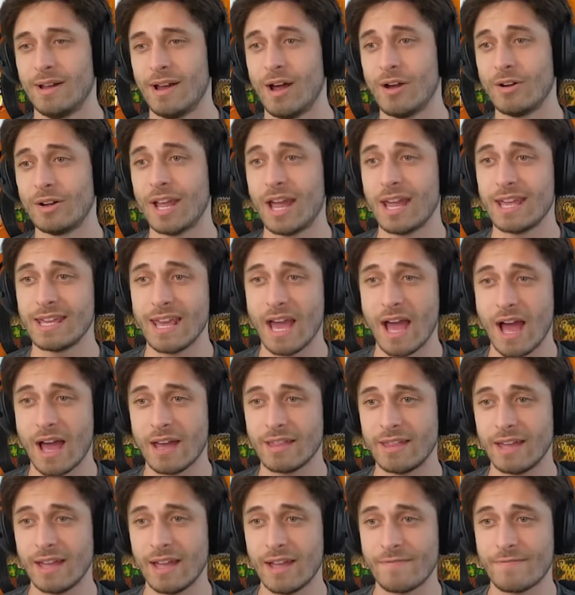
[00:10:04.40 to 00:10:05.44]
okay, yeah, I
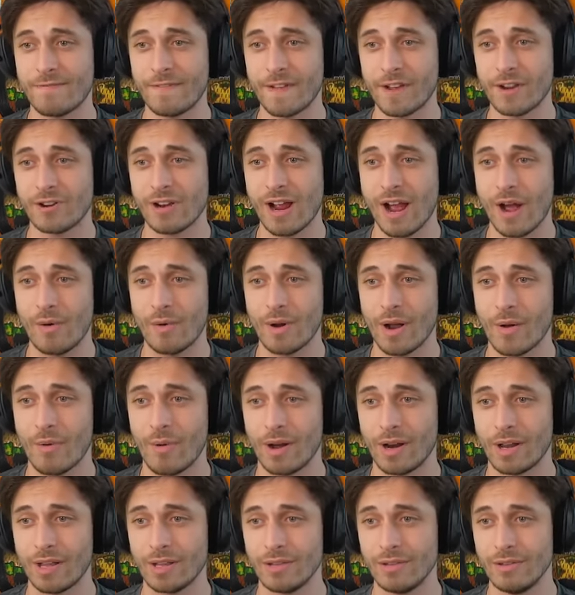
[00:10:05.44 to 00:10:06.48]
think I've figured out what I
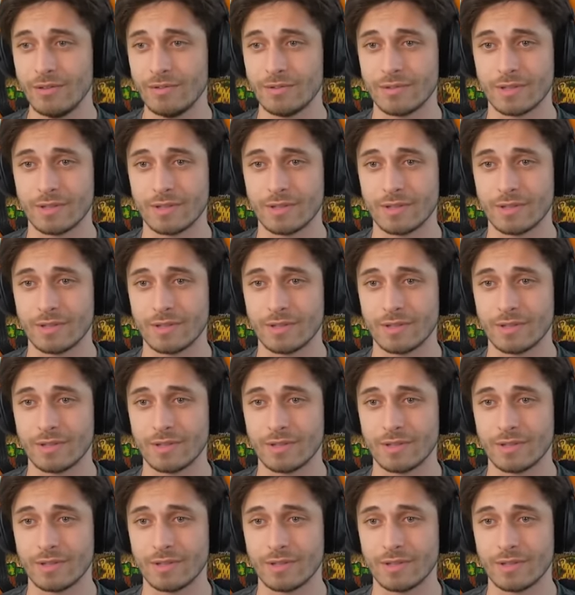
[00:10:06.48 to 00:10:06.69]
wanna use,